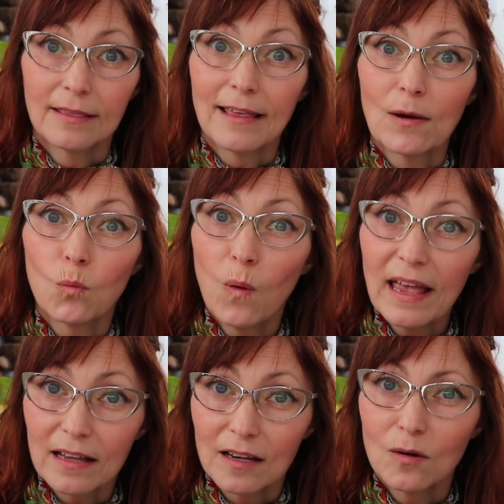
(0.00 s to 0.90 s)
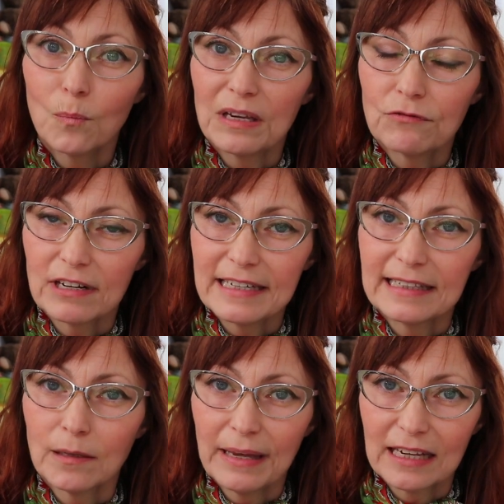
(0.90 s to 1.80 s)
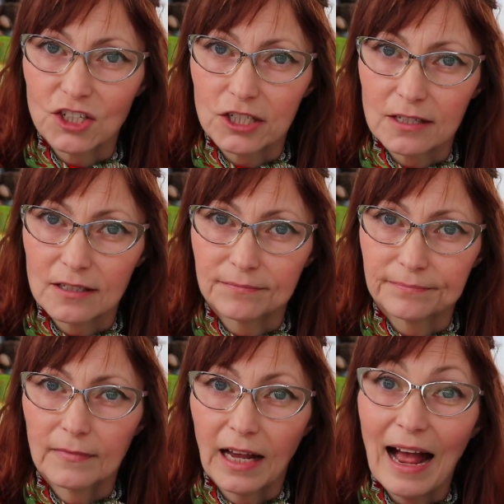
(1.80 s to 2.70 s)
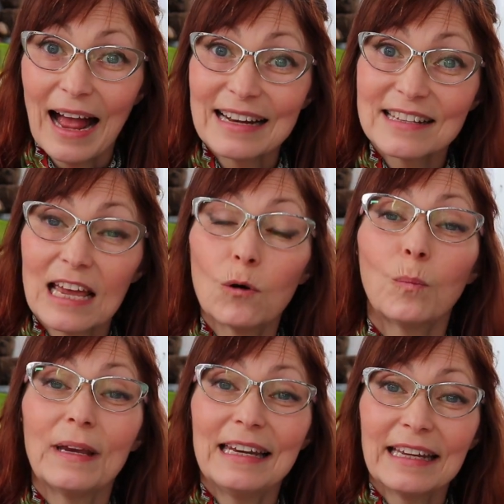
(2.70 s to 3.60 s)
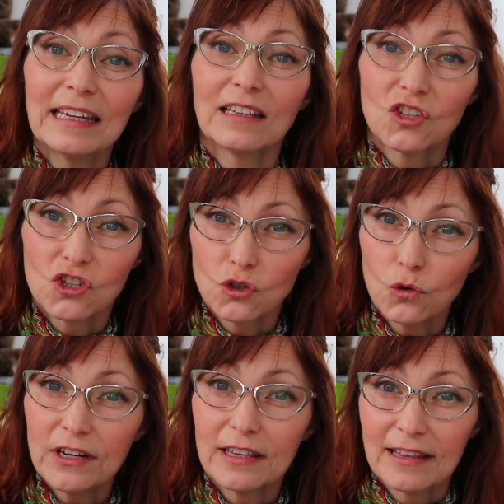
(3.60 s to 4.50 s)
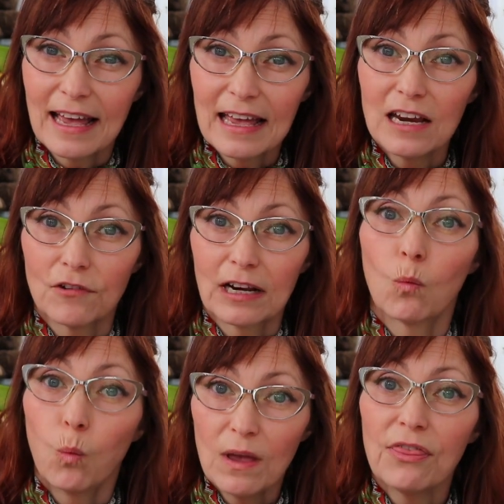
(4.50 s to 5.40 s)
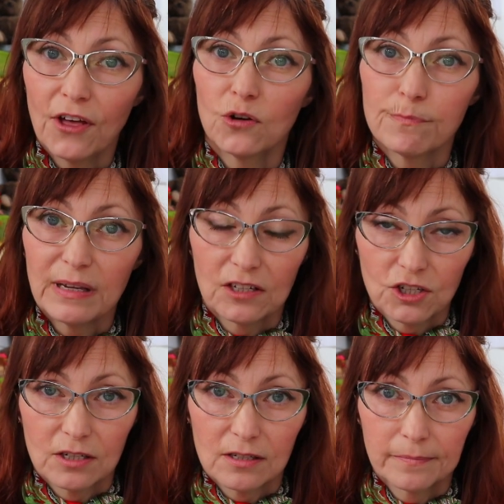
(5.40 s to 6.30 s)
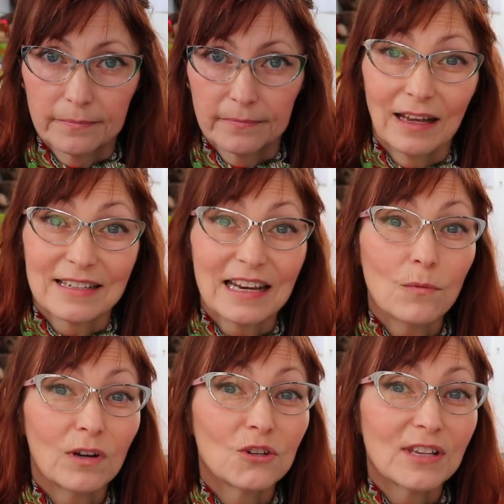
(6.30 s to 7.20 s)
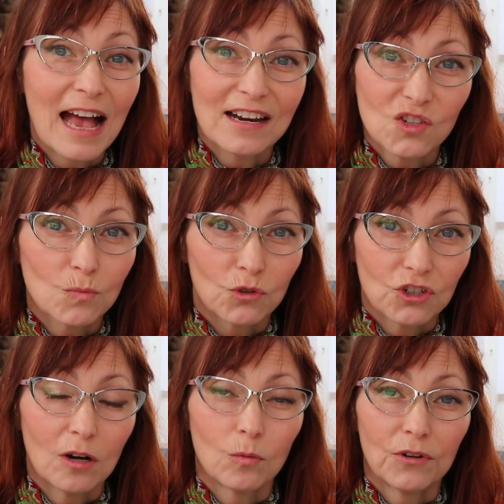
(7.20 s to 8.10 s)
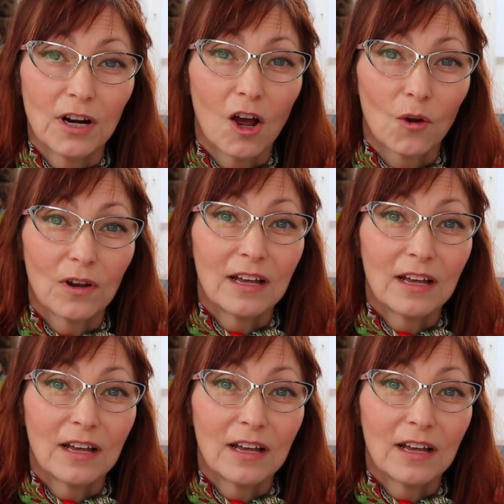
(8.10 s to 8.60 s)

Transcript: they will be reading the pictures, and they will be linking the story that they're hearing with those pictures. As anyone who's had a small child will know,